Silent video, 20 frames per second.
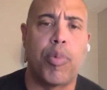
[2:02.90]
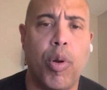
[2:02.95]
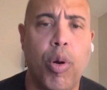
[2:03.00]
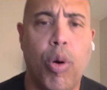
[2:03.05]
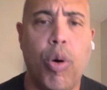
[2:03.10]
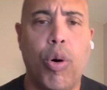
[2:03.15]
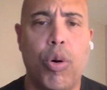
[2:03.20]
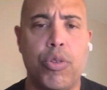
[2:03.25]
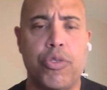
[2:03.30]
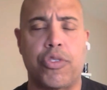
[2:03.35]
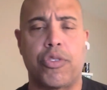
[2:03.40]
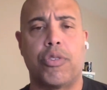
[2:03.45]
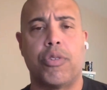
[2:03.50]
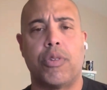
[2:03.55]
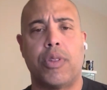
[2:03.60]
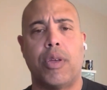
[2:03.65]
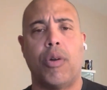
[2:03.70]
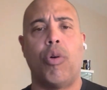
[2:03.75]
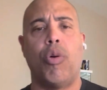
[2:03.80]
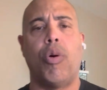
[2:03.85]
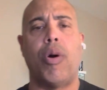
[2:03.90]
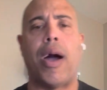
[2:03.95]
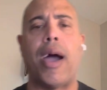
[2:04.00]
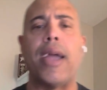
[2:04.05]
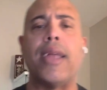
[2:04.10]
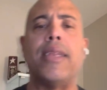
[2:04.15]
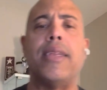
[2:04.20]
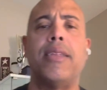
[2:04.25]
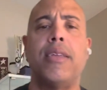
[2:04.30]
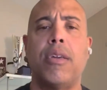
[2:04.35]
holster, the whole
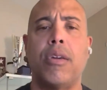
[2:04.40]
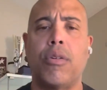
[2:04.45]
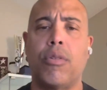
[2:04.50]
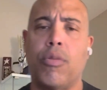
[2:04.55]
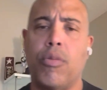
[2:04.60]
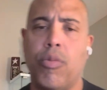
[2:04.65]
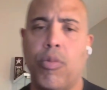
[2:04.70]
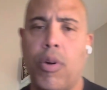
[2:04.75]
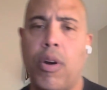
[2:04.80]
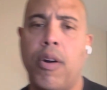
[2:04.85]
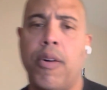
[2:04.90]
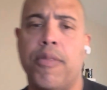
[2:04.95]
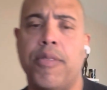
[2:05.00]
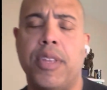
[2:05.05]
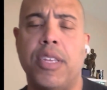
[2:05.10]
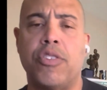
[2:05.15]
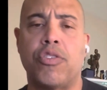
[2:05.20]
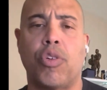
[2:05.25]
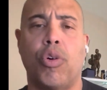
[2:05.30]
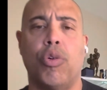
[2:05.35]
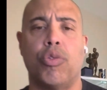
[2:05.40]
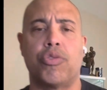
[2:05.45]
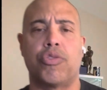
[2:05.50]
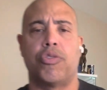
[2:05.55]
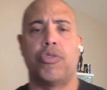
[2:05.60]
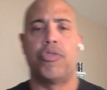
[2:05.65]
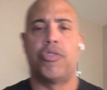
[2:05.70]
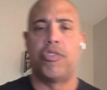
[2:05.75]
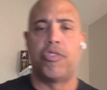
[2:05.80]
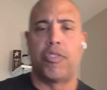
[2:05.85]
idea of these
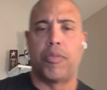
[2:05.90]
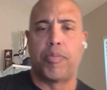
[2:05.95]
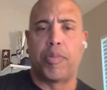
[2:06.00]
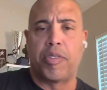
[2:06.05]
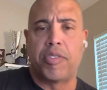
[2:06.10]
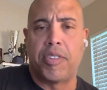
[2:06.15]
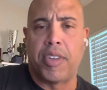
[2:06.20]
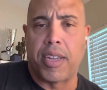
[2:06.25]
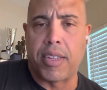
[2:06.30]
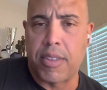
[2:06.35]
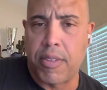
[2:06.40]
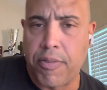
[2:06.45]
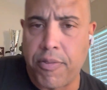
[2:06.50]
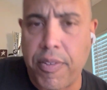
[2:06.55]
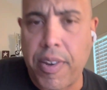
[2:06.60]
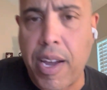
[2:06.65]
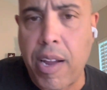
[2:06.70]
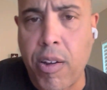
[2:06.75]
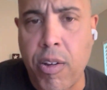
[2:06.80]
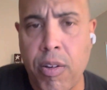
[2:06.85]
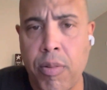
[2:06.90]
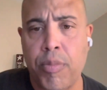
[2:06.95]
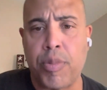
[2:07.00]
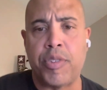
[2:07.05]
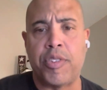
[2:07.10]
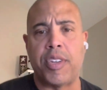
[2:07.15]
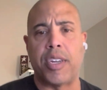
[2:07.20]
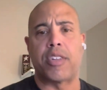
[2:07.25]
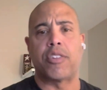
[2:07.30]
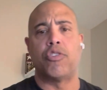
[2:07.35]
holsters is to protect the firearm,
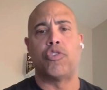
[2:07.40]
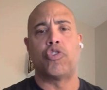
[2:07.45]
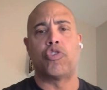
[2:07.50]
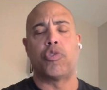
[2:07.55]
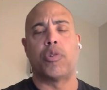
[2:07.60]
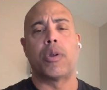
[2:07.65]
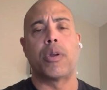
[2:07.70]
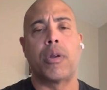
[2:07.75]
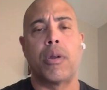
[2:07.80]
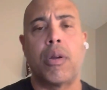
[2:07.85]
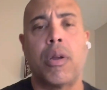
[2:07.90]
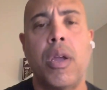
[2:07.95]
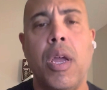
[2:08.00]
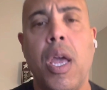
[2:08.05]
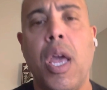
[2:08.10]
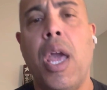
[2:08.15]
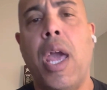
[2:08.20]
protect the trigger,